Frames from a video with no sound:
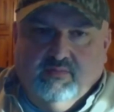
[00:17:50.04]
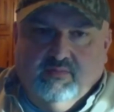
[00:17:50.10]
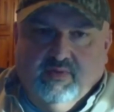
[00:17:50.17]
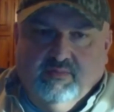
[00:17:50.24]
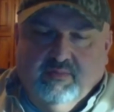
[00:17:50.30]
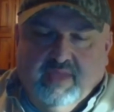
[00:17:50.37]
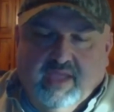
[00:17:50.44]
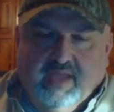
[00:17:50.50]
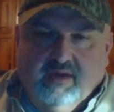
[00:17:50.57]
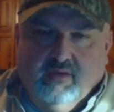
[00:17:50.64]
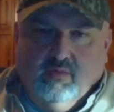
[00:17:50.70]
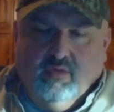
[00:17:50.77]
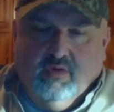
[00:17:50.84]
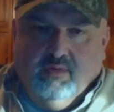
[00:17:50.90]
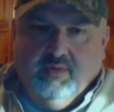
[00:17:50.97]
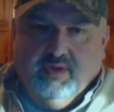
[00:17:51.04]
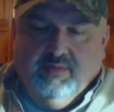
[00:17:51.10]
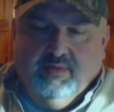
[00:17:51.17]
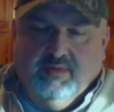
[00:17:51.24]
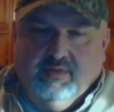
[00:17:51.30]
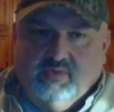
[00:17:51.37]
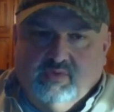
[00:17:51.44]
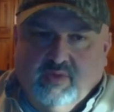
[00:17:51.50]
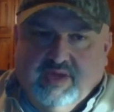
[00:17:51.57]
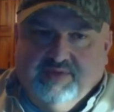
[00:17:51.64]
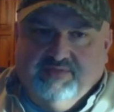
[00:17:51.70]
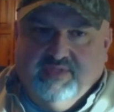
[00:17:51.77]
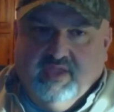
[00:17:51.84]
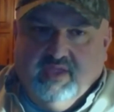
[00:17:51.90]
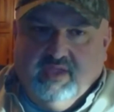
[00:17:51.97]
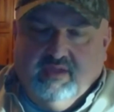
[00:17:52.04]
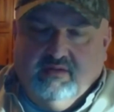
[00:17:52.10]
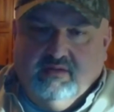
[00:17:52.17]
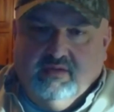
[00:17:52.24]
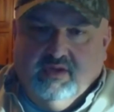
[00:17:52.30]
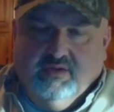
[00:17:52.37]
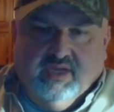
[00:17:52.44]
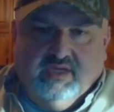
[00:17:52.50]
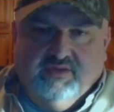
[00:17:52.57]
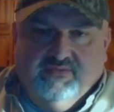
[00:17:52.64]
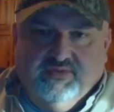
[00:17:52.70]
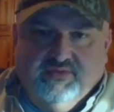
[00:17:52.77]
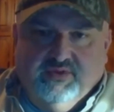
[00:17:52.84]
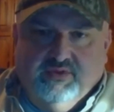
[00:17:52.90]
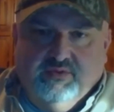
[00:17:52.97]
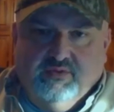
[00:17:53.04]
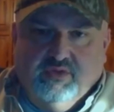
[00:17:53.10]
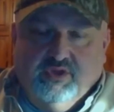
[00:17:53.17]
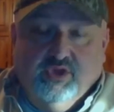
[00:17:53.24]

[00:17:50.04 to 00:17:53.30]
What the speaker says: a man or a woman, him and his wife, they donate the food,